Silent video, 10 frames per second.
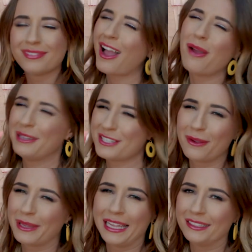Only
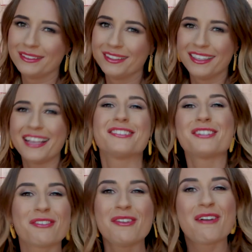joking. It's the
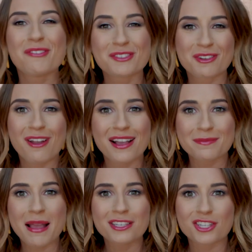True Love Or True Lies
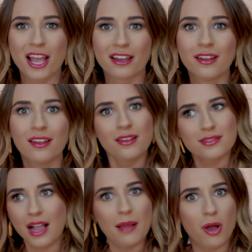mansion.
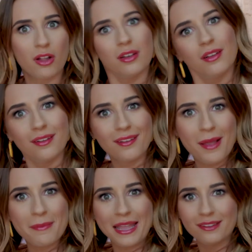So come on,
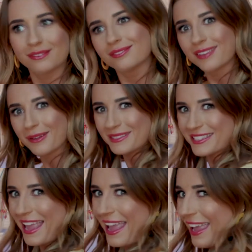come in, come
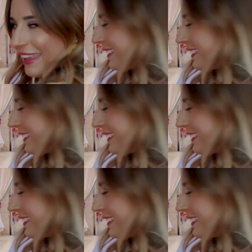see it.